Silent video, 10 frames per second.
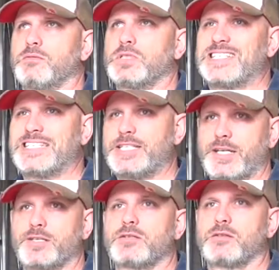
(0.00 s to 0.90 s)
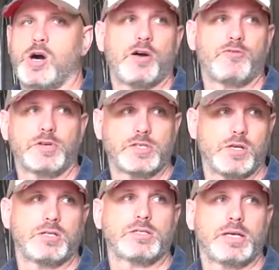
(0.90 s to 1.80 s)
6 offerings
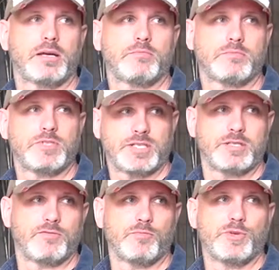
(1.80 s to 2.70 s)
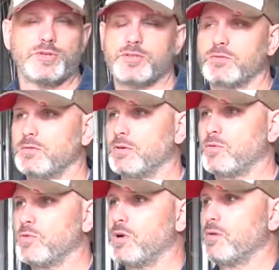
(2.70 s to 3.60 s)
all the time, 6 different beers
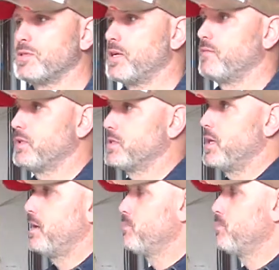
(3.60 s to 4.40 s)
that we'll always have on tap.